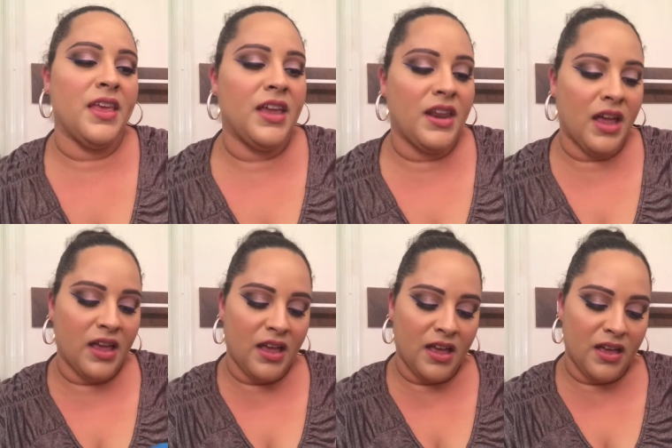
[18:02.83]
then I
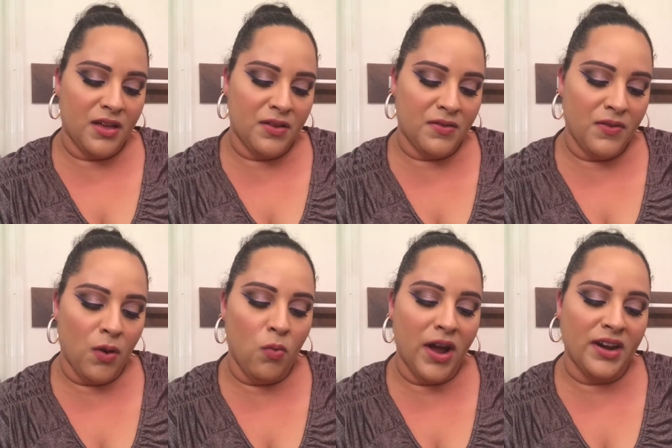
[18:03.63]
have
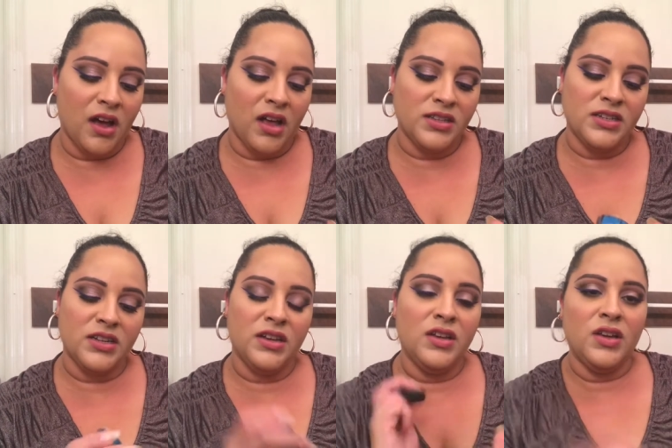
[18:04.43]
Why Not,
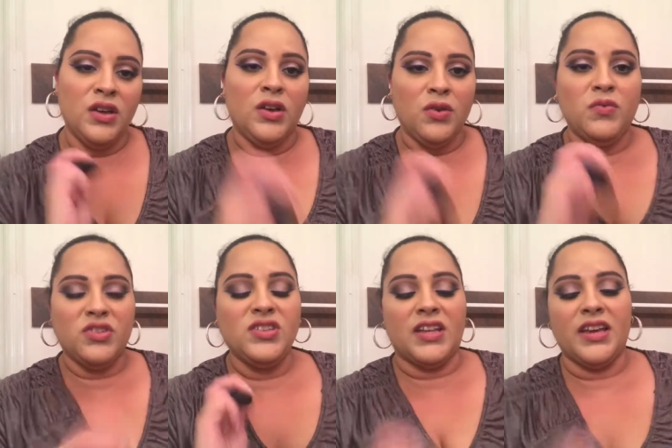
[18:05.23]

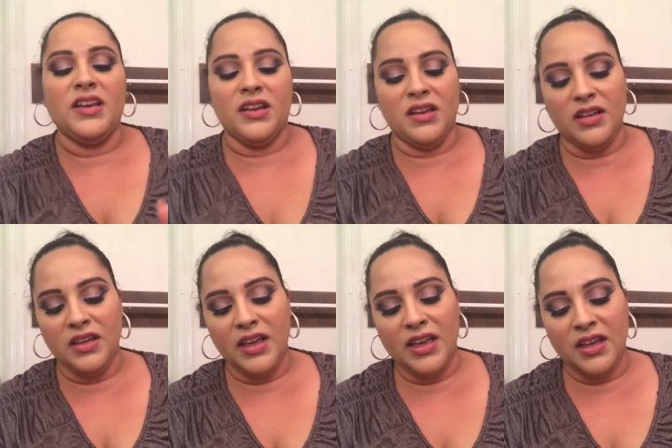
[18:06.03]
which is like
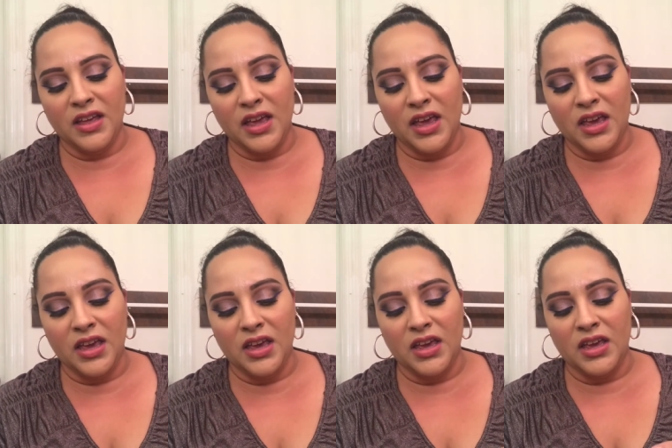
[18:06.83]

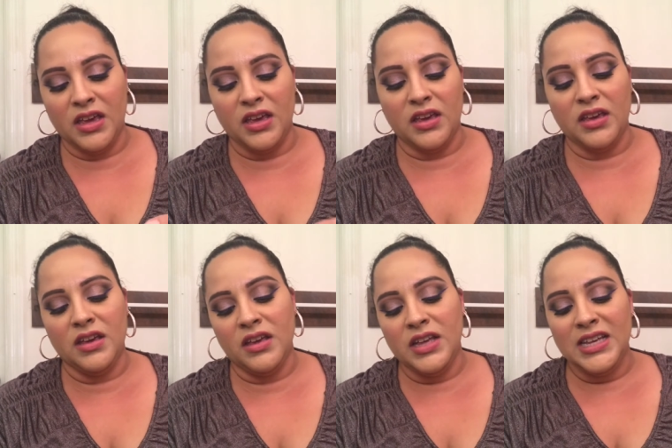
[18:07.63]
a
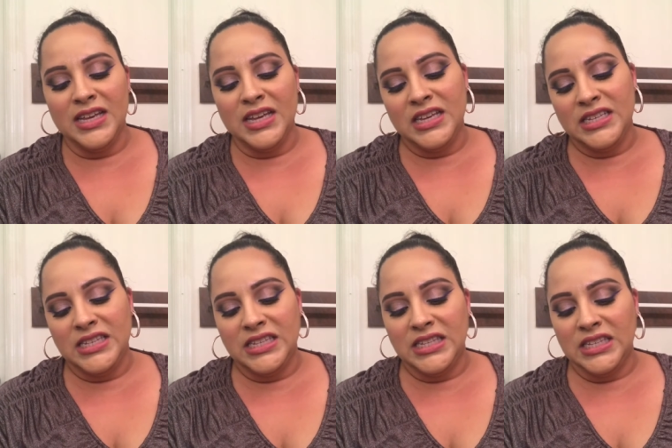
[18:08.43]

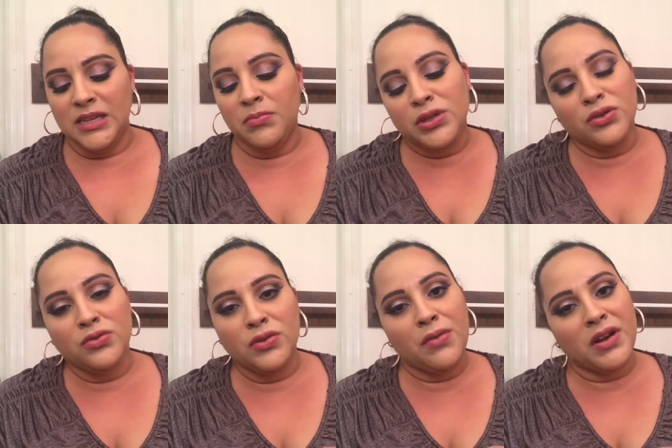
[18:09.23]
sea
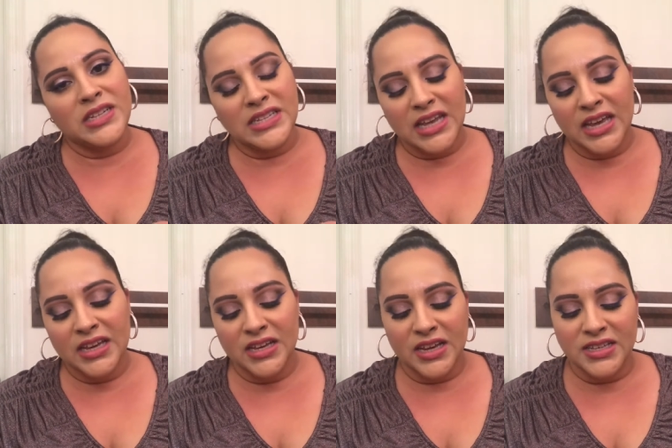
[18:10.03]
blue, I want to say,
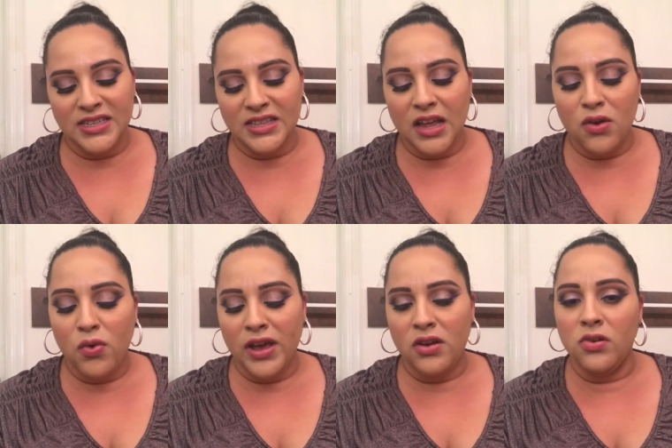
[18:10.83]
because it's not
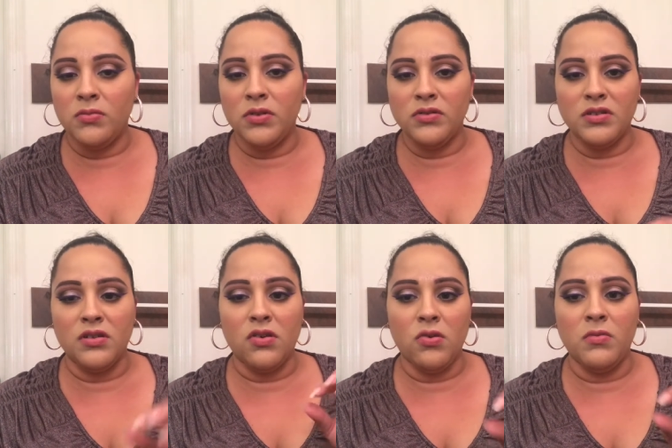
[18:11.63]
quite cobalt.
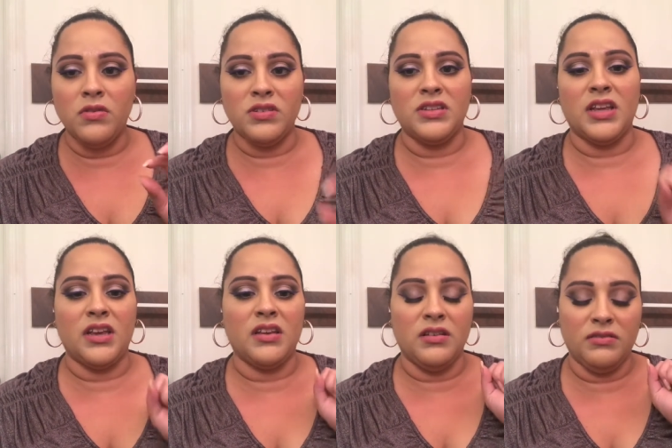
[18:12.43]
Cobalt is
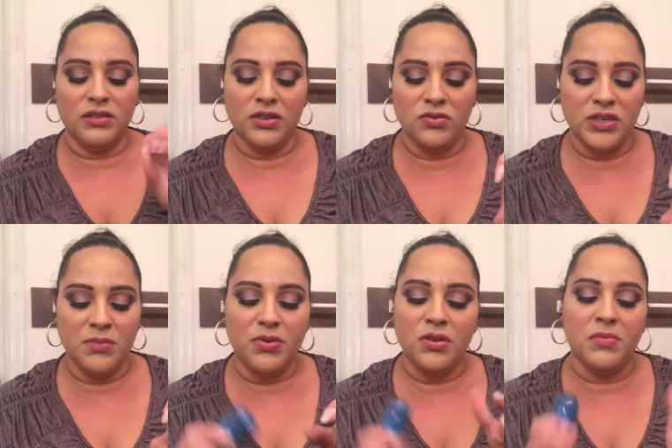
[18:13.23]
like a little
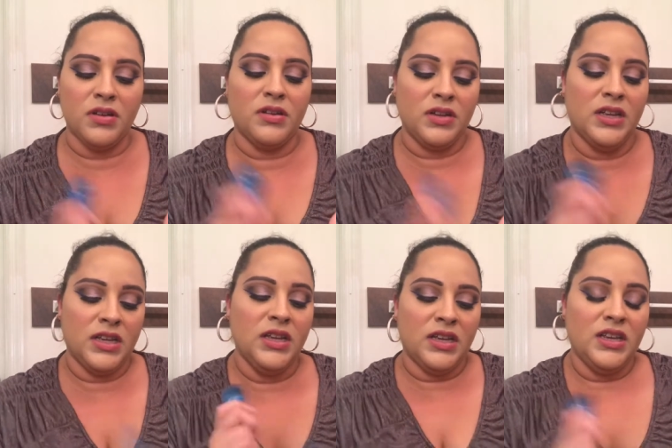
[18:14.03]
deeper, but
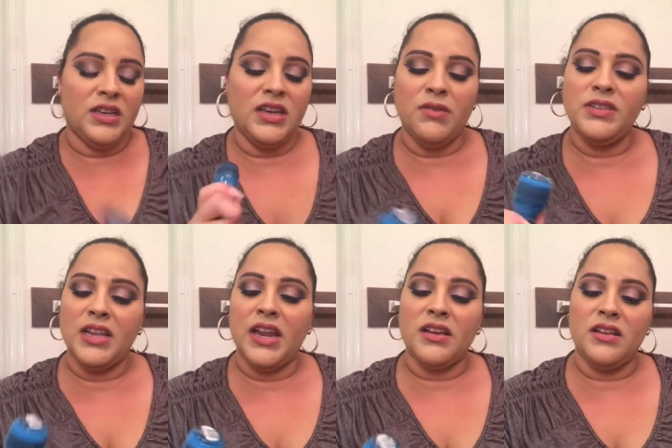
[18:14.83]
yeah, I would
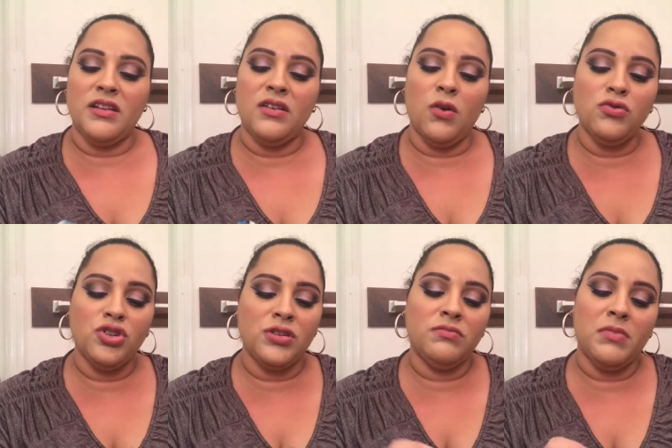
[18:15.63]
say like a
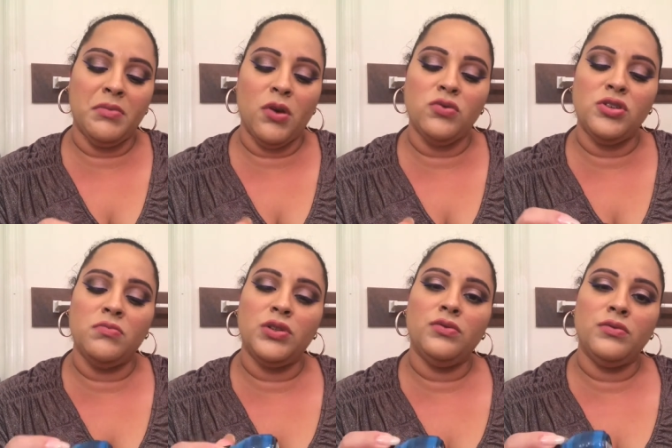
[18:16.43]
ocean, maybe ocean
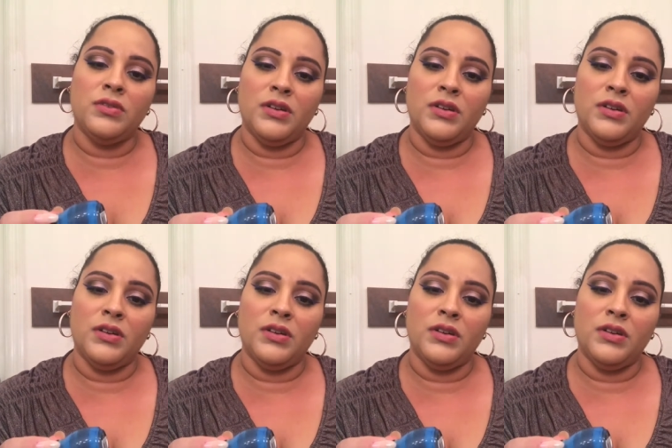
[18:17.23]
blue.